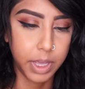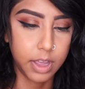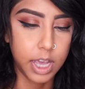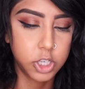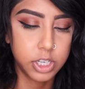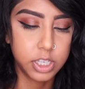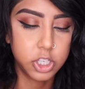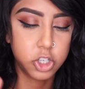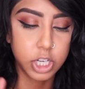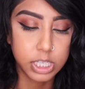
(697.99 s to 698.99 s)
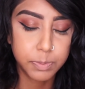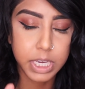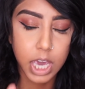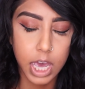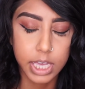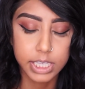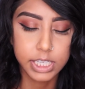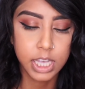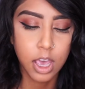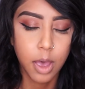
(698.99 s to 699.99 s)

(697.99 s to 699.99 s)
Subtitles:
my lashes just because